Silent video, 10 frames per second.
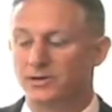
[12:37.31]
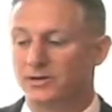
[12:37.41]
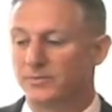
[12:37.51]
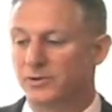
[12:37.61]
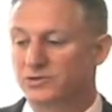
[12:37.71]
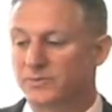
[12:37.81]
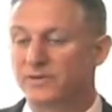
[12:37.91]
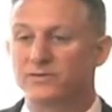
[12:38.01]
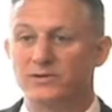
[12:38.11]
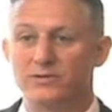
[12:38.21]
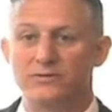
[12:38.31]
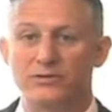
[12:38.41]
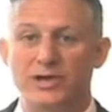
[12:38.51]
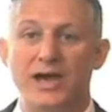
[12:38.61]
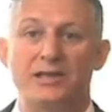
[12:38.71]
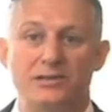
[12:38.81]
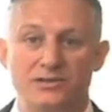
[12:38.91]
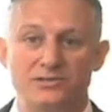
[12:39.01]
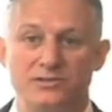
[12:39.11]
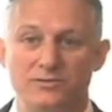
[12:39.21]
be respectful of the realities
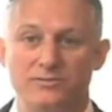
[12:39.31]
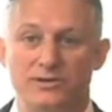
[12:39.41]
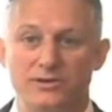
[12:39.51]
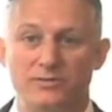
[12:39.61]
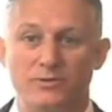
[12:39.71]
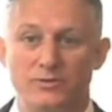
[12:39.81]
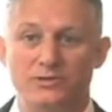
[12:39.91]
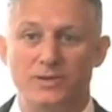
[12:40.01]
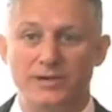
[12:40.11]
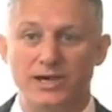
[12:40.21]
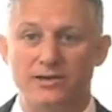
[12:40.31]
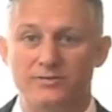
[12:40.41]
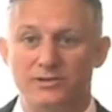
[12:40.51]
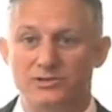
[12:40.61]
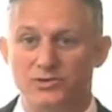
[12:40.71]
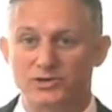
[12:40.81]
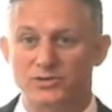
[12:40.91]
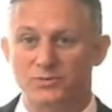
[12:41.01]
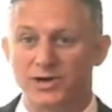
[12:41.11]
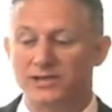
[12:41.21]
of what was coming out of the construction
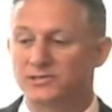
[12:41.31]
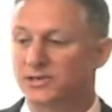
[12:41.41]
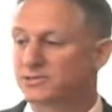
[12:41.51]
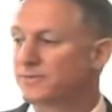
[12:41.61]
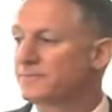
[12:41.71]
process.